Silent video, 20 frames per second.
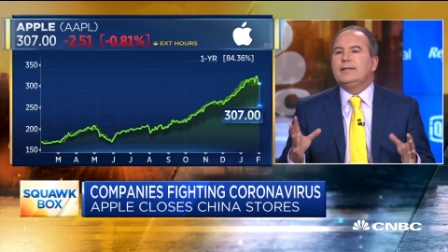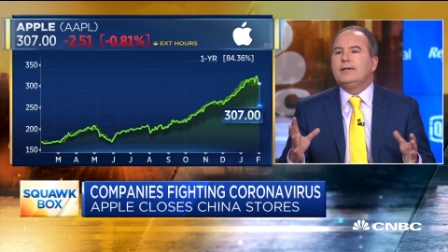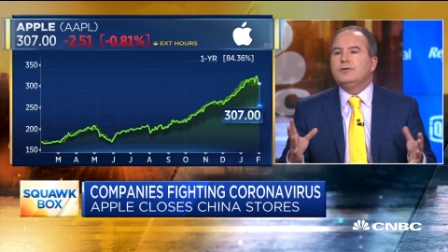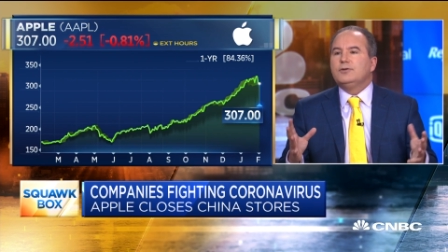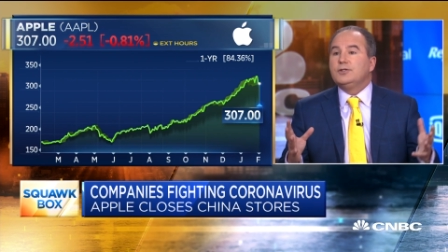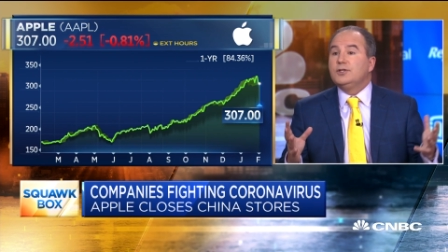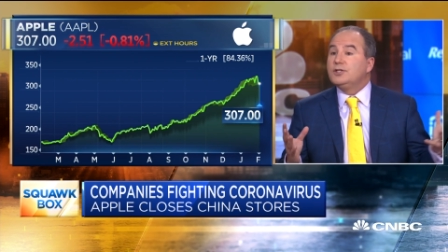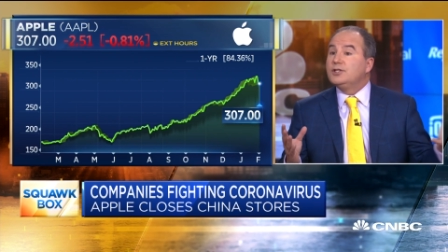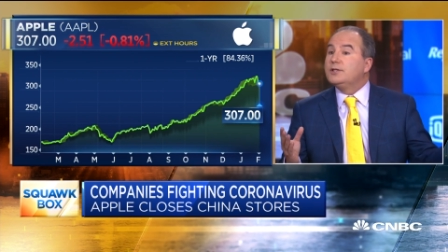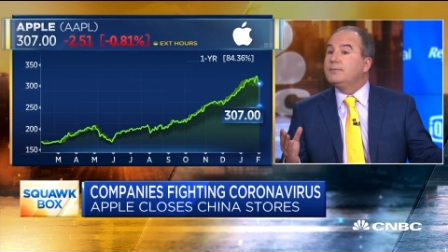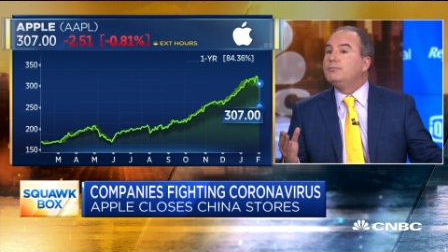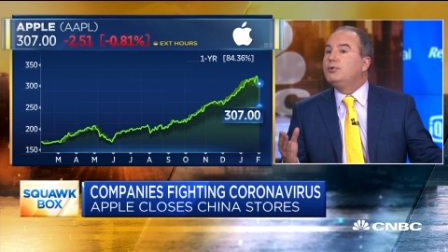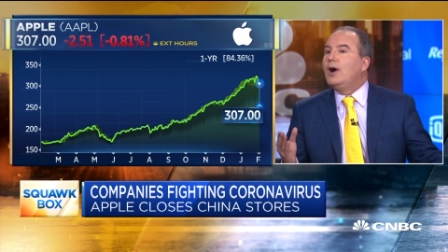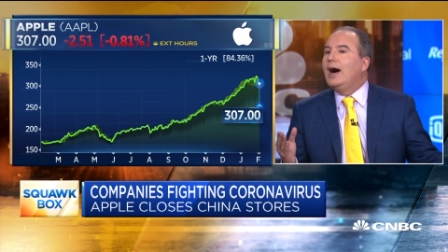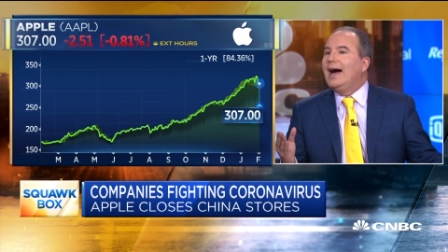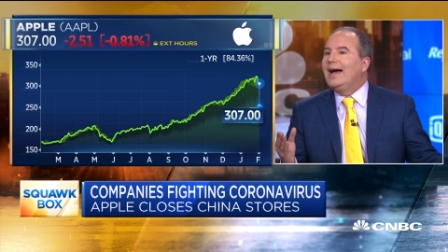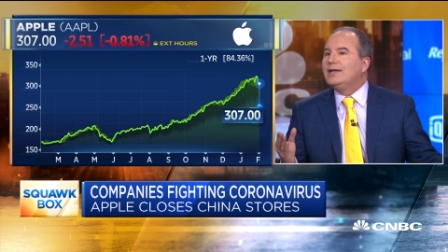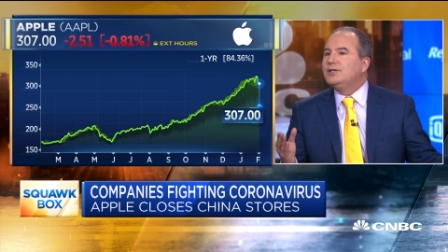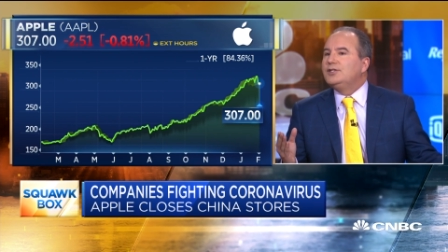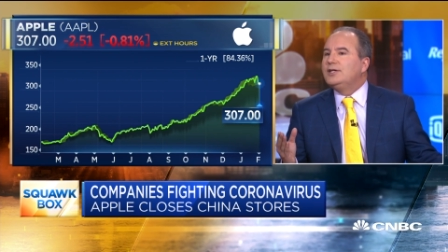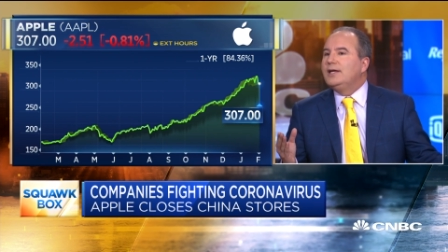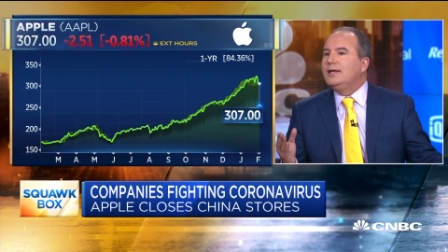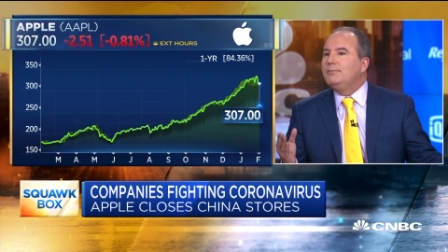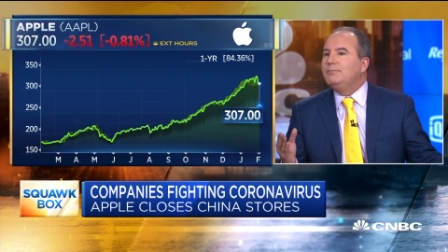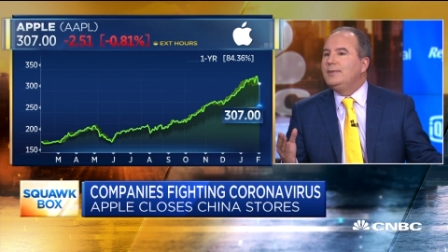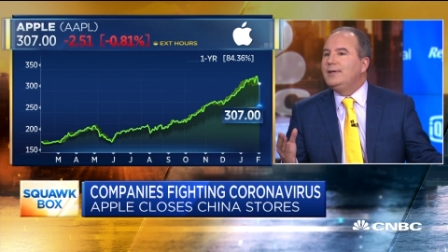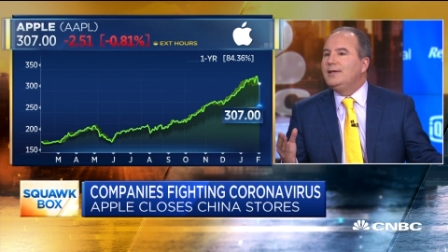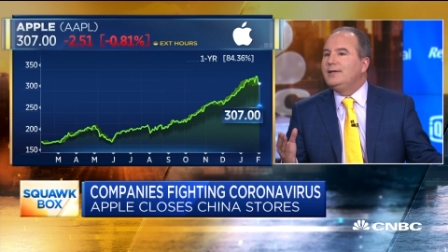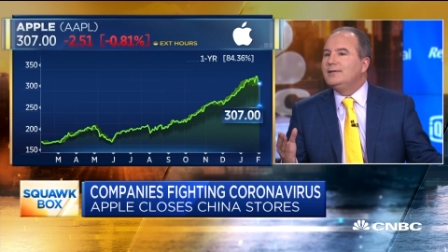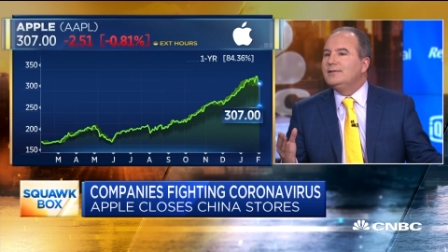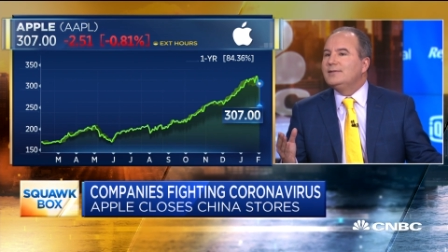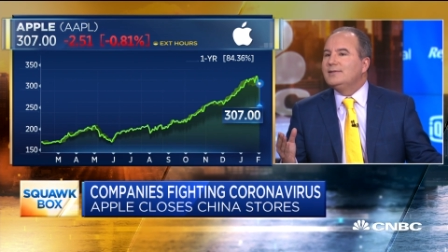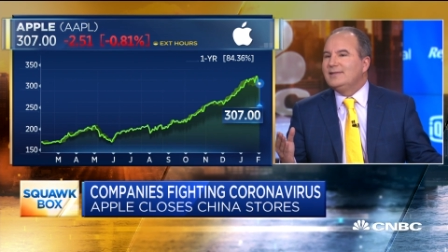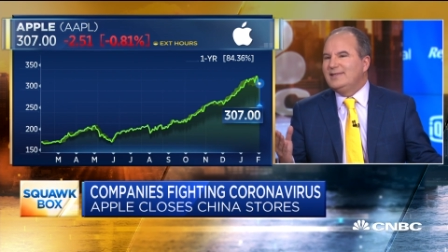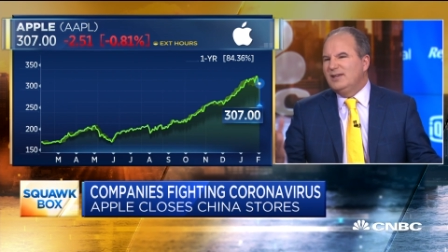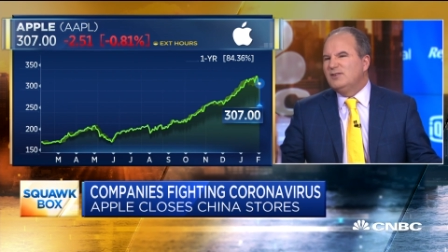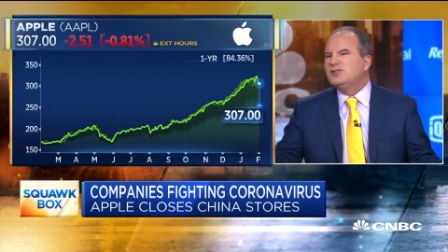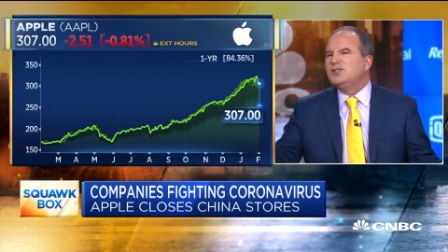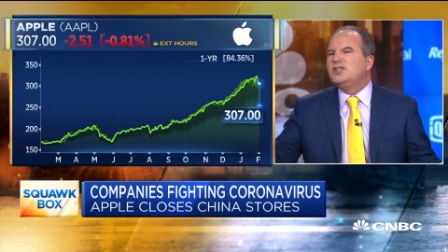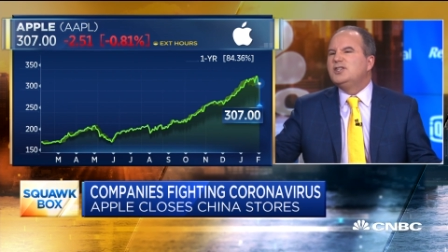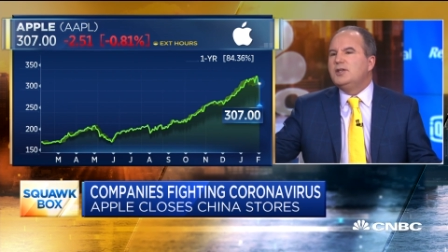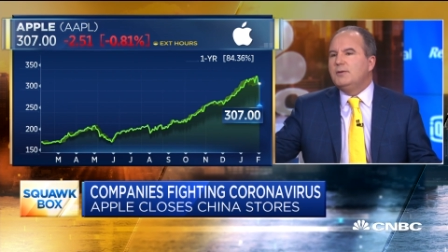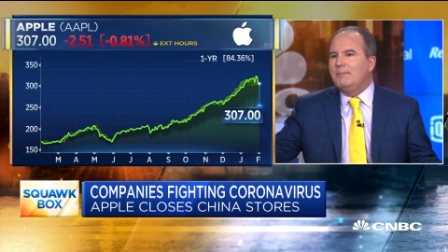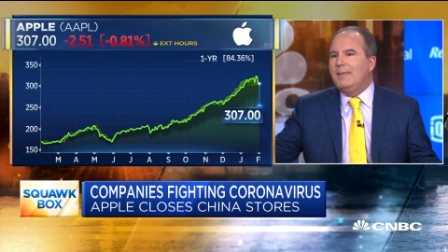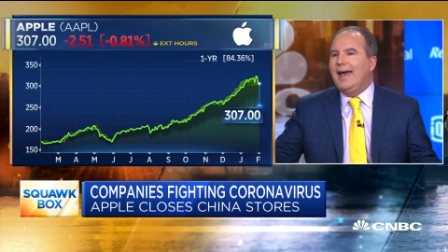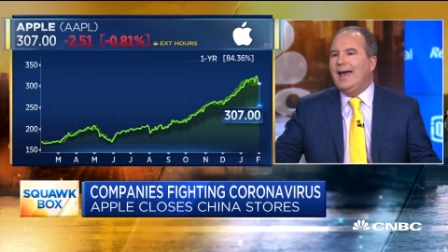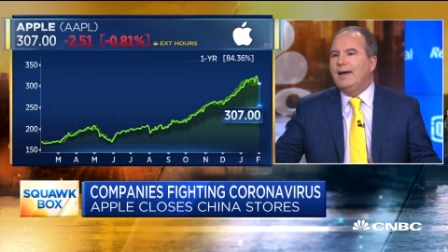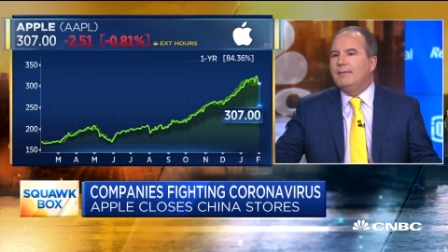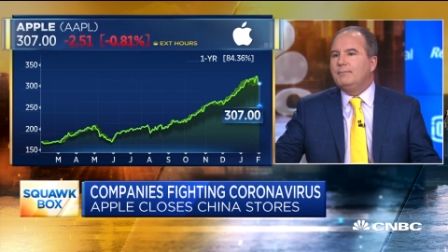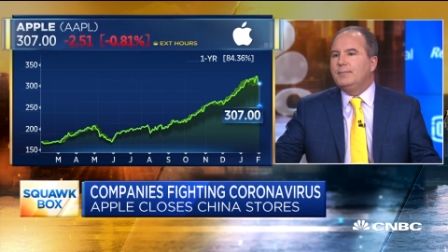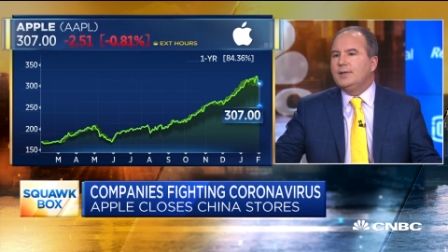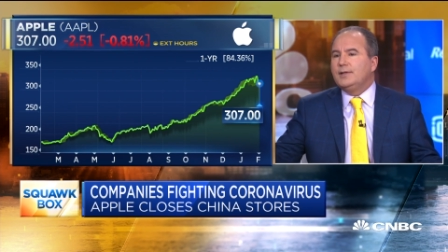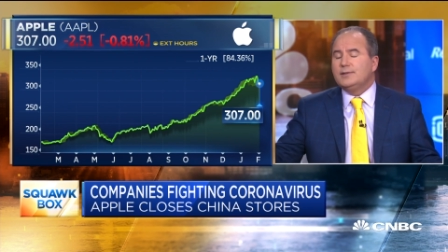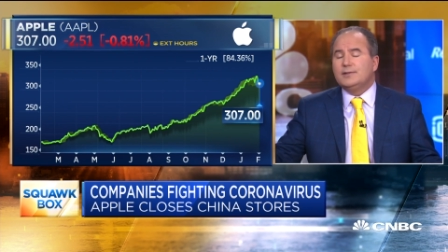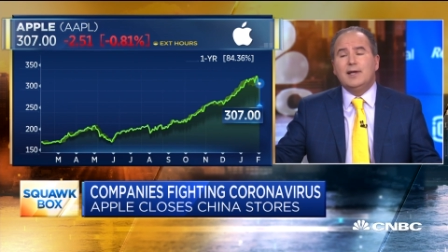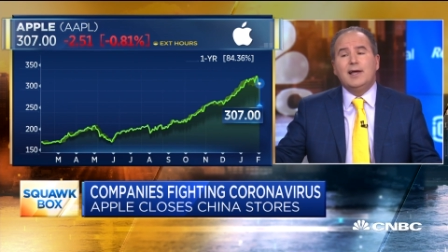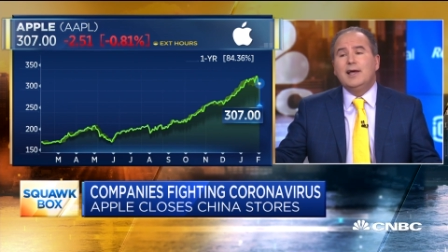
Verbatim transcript: There's the supply chain piece, there's the demand piece.